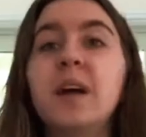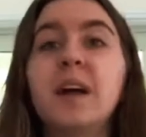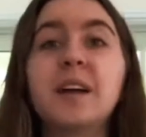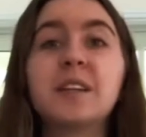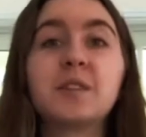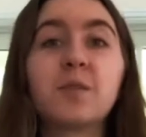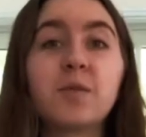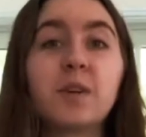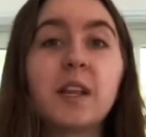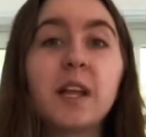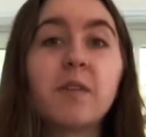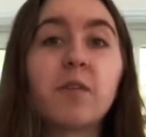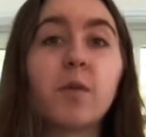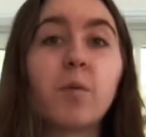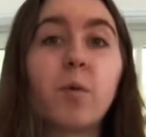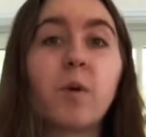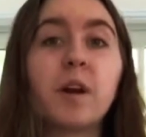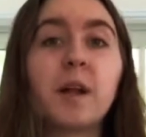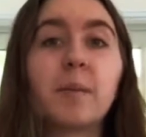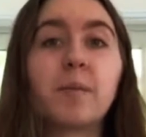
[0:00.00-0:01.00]
It's a really
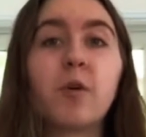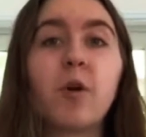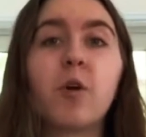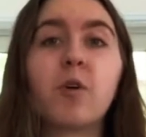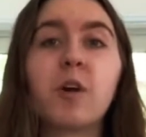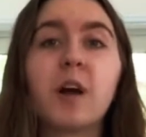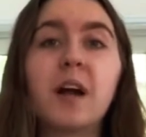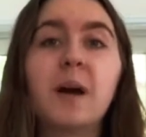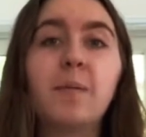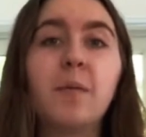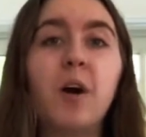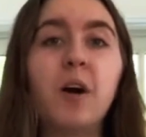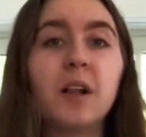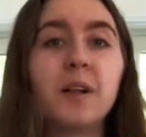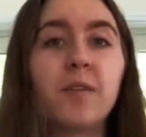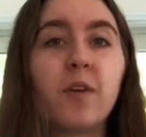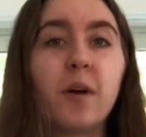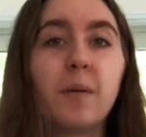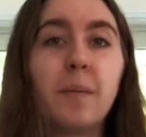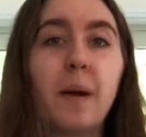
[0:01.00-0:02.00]
rewarding program. All of
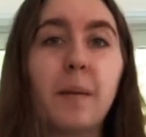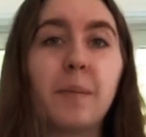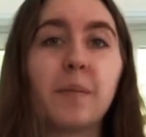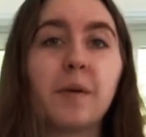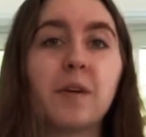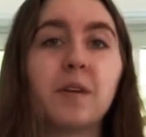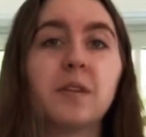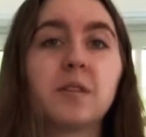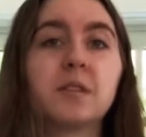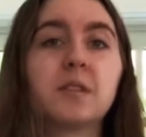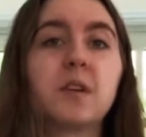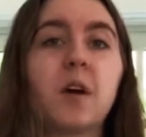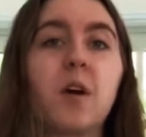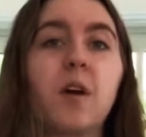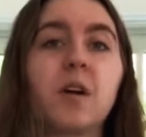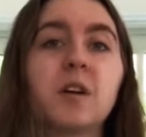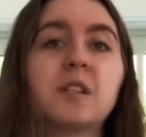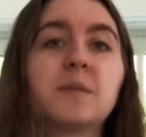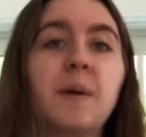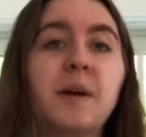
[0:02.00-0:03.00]
our members
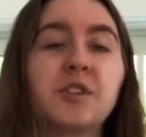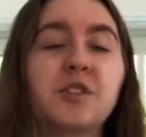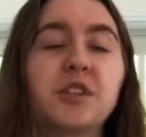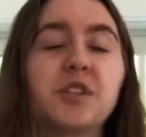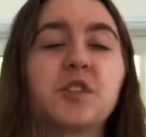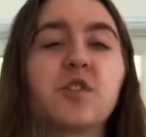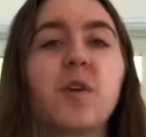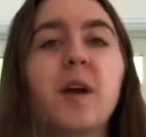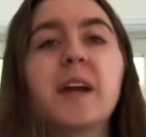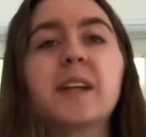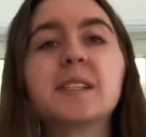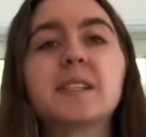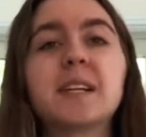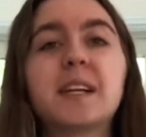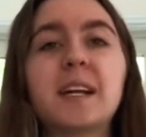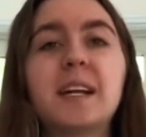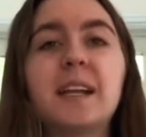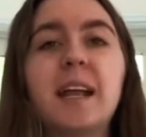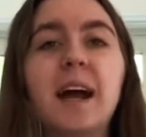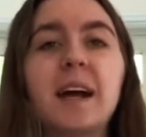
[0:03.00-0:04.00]
are specially trained to
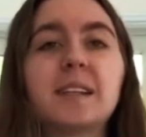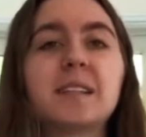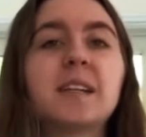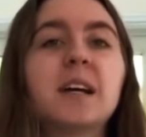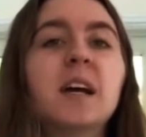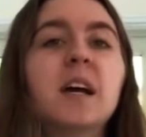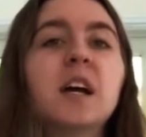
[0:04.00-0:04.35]
connect